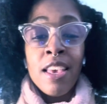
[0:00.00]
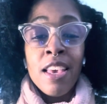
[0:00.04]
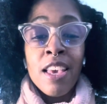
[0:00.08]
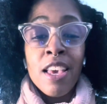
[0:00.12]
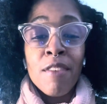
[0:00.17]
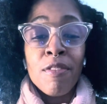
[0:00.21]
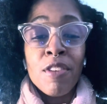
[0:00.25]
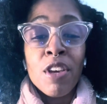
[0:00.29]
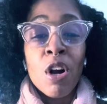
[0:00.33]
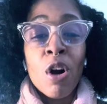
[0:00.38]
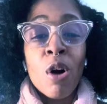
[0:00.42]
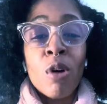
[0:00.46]
If
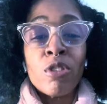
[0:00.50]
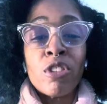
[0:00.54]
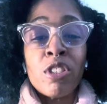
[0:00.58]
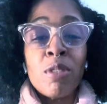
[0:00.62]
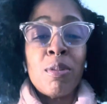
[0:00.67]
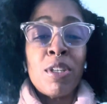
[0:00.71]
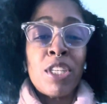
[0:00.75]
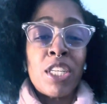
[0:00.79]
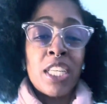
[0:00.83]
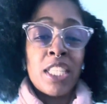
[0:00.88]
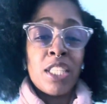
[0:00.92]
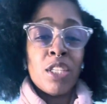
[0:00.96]
you're oldie
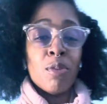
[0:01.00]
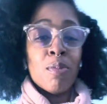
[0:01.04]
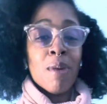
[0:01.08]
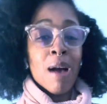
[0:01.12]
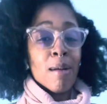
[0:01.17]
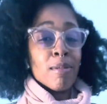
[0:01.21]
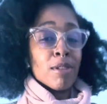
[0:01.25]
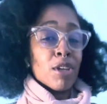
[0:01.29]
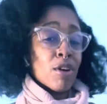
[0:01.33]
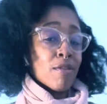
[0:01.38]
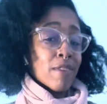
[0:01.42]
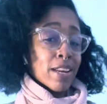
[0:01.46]
but goodie, you
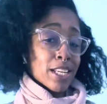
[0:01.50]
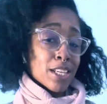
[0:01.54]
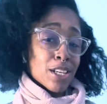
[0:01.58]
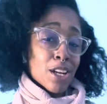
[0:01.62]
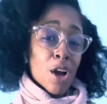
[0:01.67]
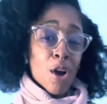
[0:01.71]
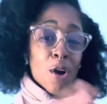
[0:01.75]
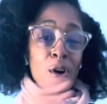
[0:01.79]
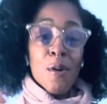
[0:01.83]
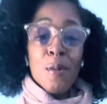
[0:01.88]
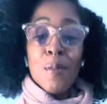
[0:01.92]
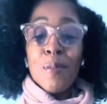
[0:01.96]
probably already
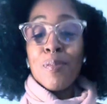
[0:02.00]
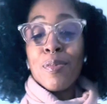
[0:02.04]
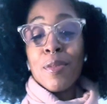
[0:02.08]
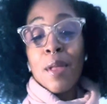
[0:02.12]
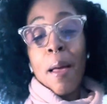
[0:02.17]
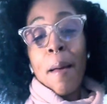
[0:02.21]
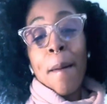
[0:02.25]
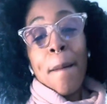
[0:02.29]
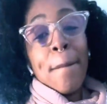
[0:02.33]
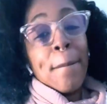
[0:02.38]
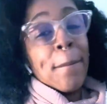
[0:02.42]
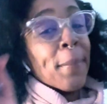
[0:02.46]
know.
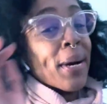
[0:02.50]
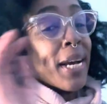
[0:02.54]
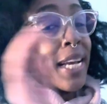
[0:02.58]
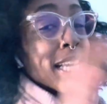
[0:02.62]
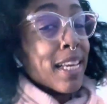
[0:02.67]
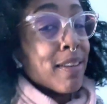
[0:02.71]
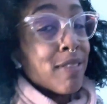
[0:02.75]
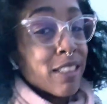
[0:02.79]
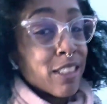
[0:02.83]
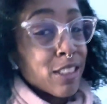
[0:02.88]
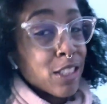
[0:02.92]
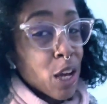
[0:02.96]
But
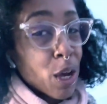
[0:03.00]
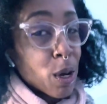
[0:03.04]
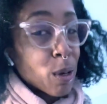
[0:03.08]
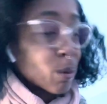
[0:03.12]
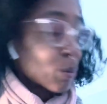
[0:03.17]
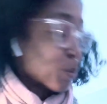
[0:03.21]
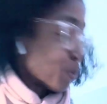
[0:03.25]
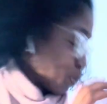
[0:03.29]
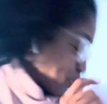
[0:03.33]
even so,